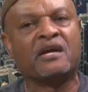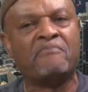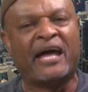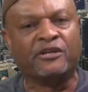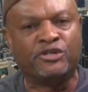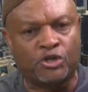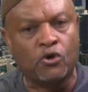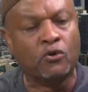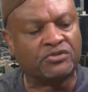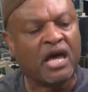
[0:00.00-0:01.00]
about the
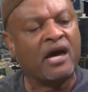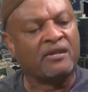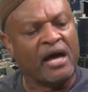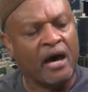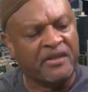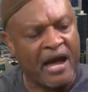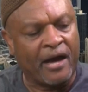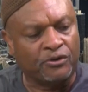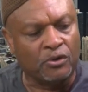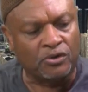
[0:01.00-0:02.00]
Jews. For the
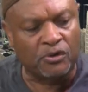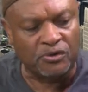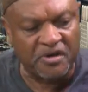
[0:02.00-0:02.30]
atomic bomb.